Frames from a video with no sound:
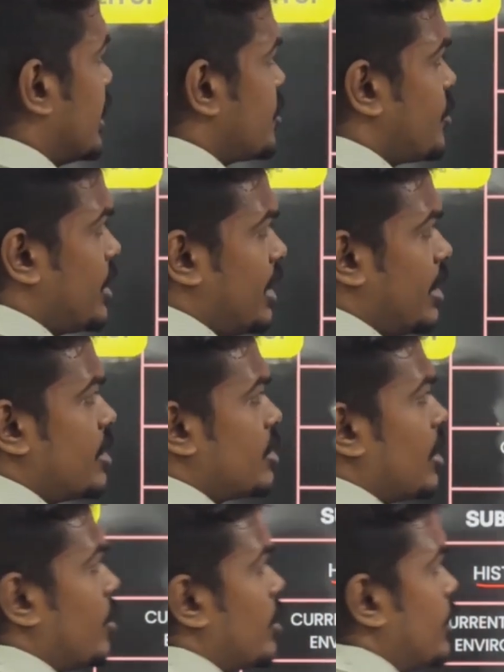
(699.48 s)
history, it
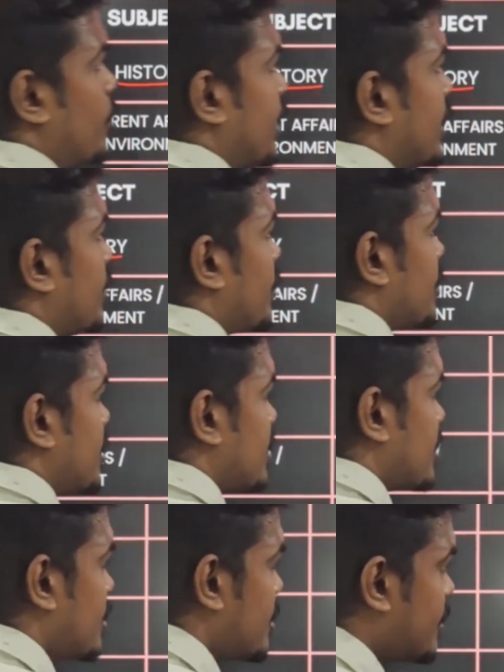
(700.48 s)
is around 22
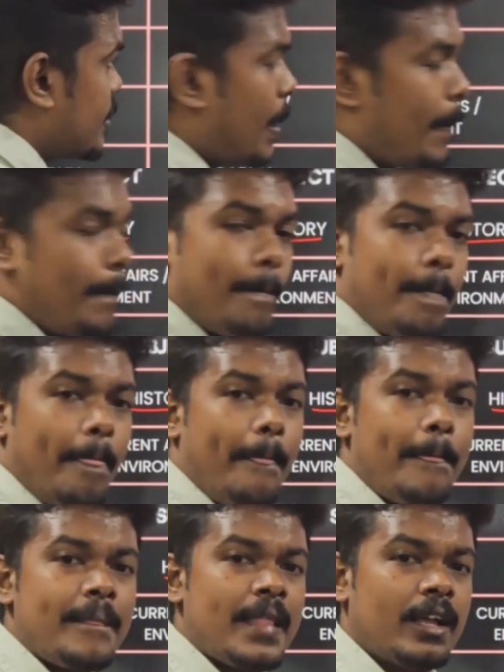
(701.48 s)
questions.
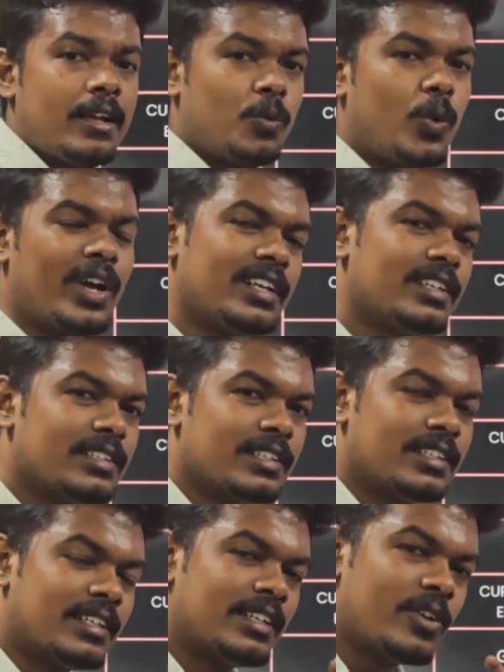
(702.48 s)

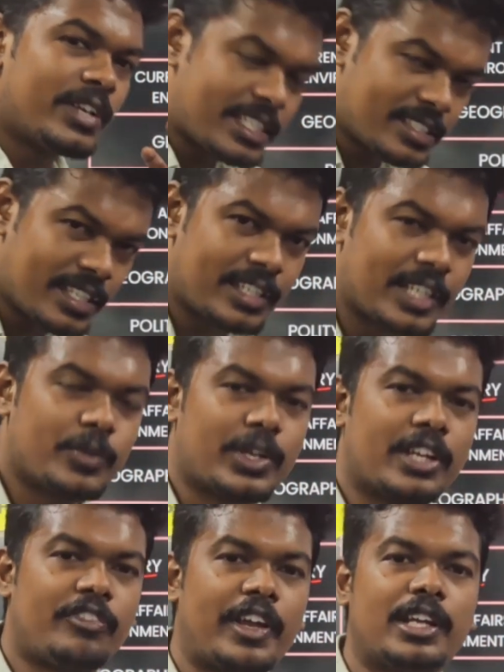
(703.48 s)
One recent trend we
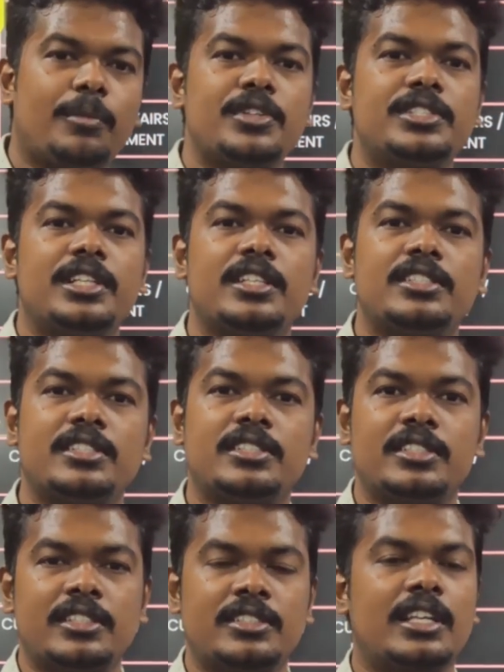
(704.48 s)
can find about
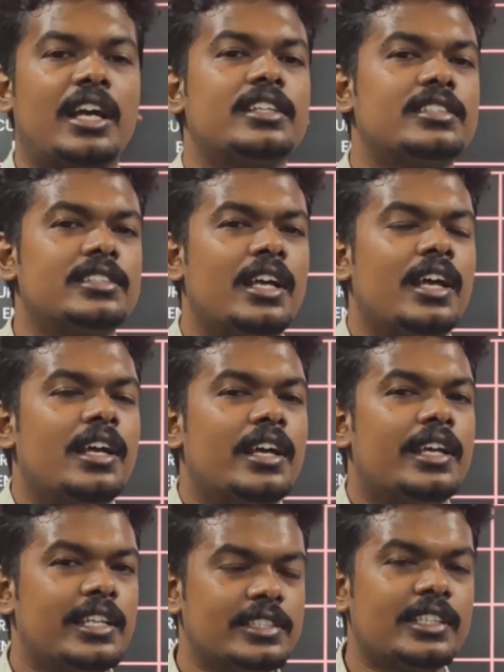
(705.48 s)
CDS is guys,
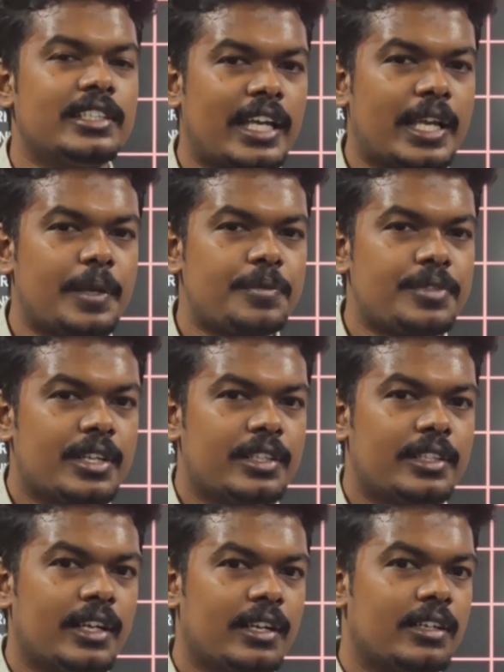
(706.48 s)
recent times
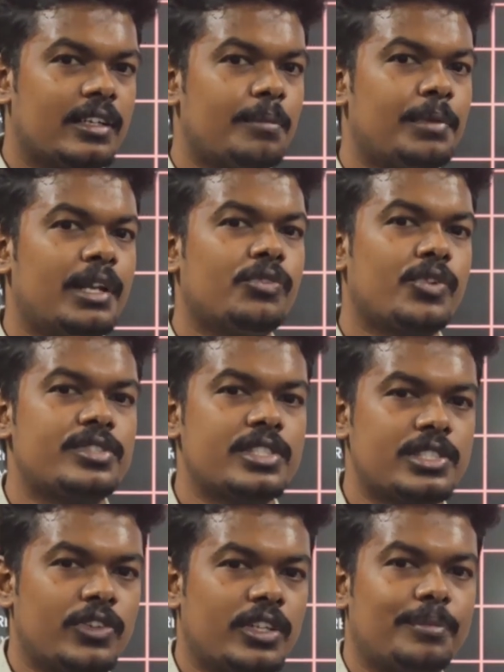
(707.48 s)
the number of
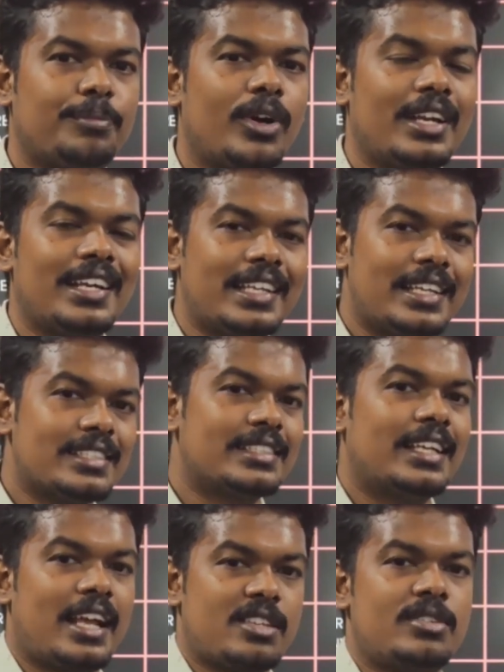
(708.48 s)
questions for the polity is
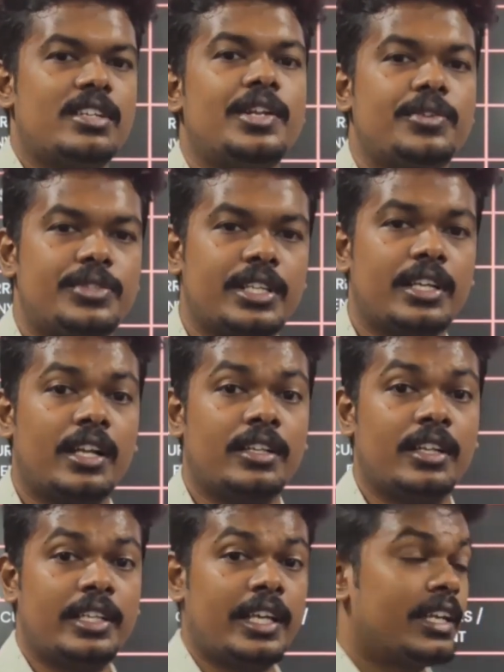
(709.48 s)
gradually reducing,
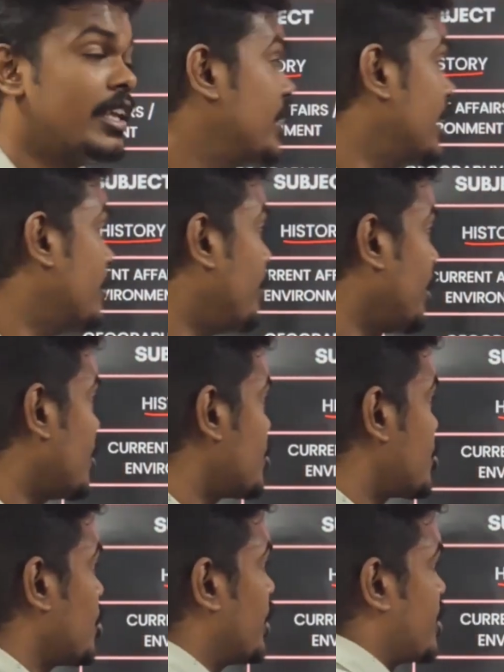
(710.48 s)
and then they are giving
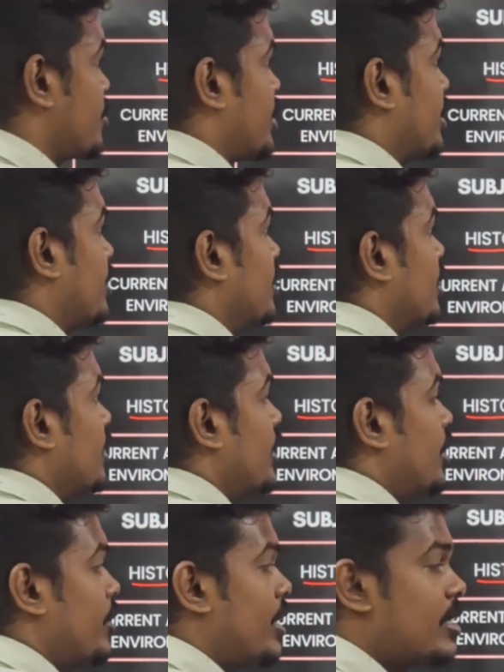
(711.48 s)
importance to history.
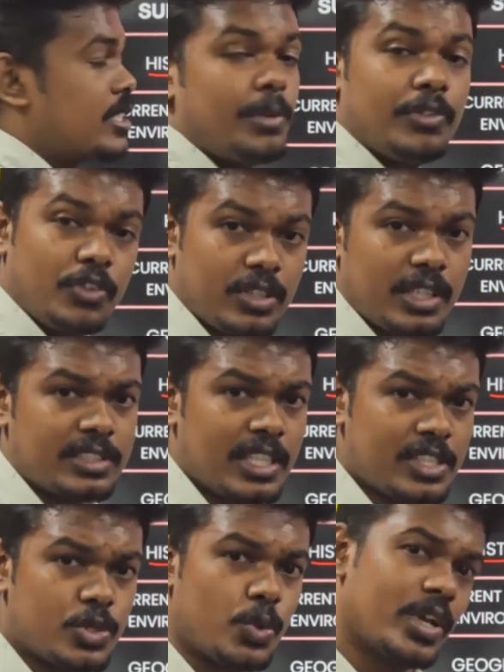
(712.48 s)
You can see before that,
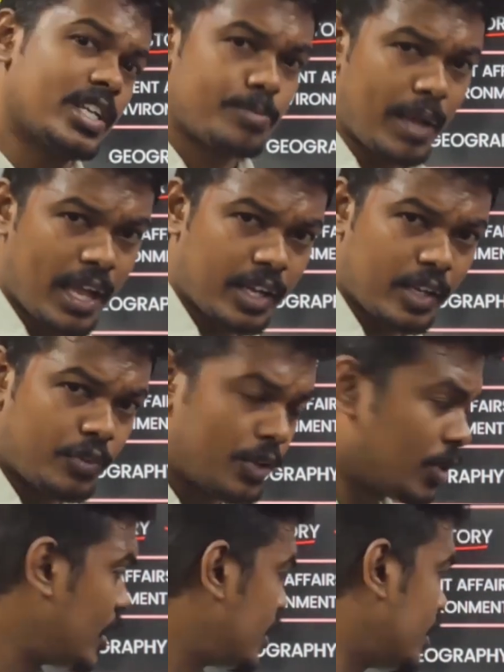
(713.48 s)
just 2 years back, if you
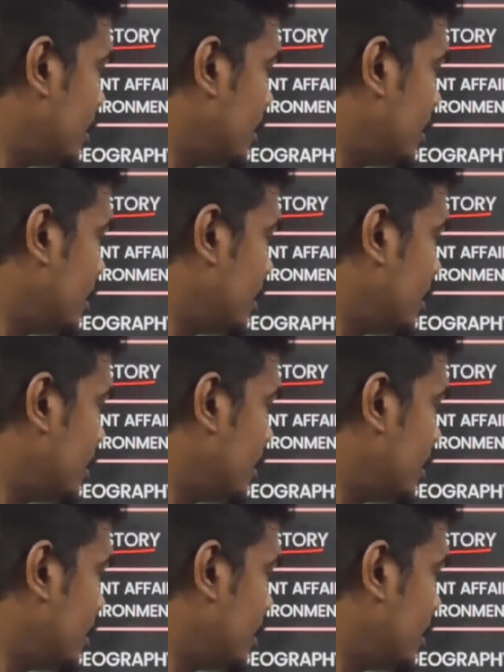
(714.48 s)
look at